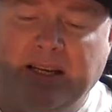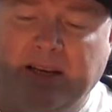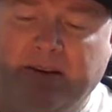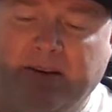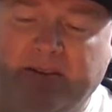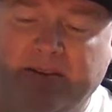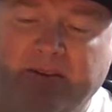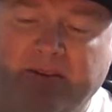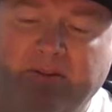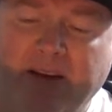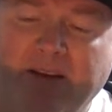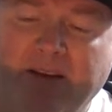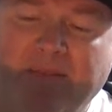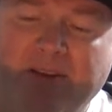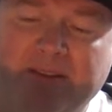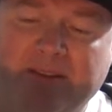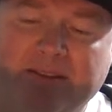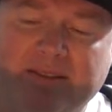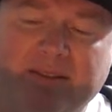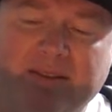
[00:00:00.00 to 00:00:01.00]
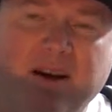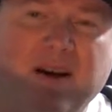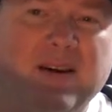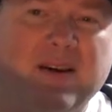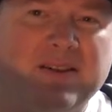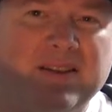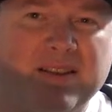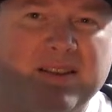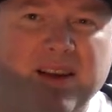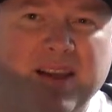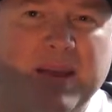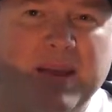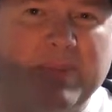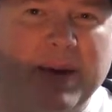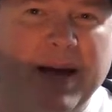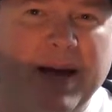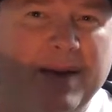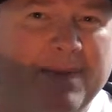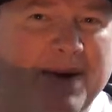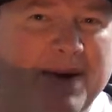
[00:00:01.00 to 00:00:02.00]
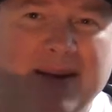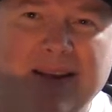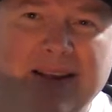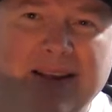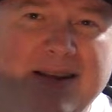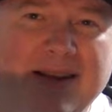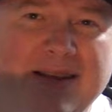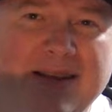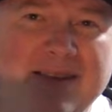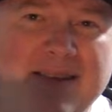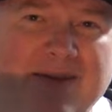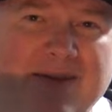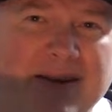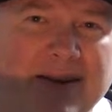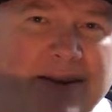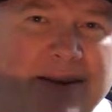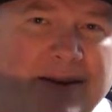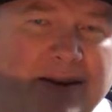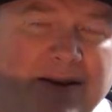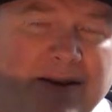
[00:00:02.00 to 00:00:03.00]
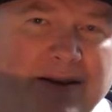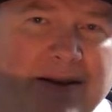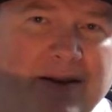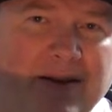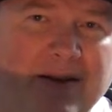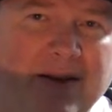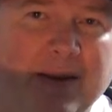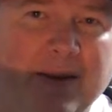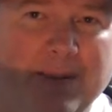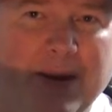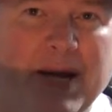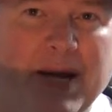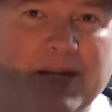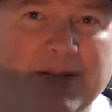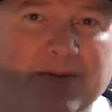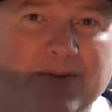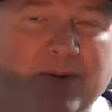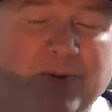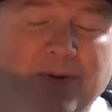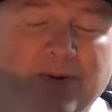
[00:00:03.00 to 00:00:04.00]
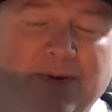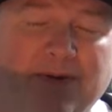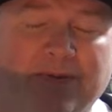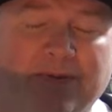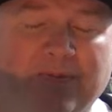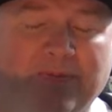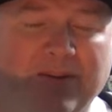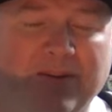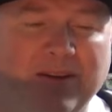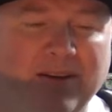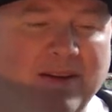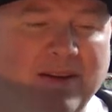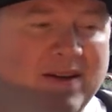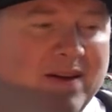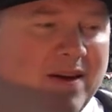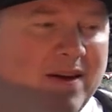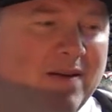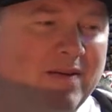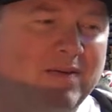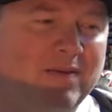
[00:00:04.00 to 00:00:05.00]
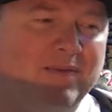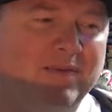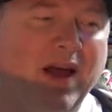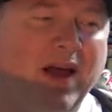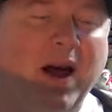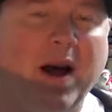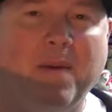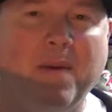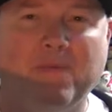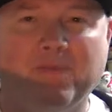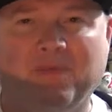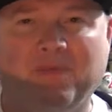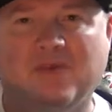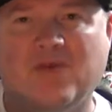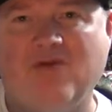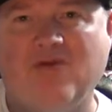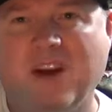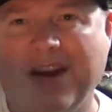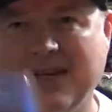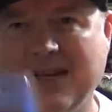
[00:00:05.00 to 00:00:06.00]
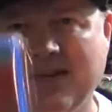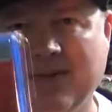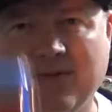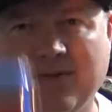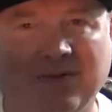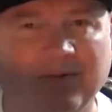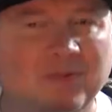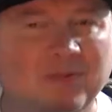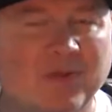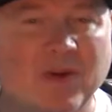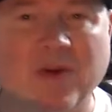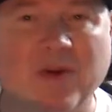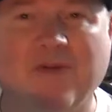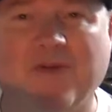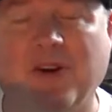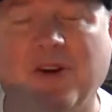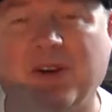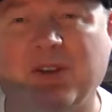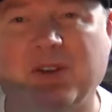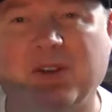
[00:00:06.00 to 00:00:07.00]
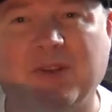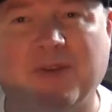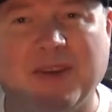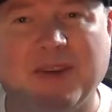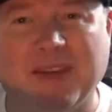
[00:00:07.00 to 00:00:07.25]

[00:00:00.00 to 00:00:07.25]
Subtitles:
Because the graphics are slightly better, but it's nothing, you know, they're not like PS4, you know, upgraded new versions of the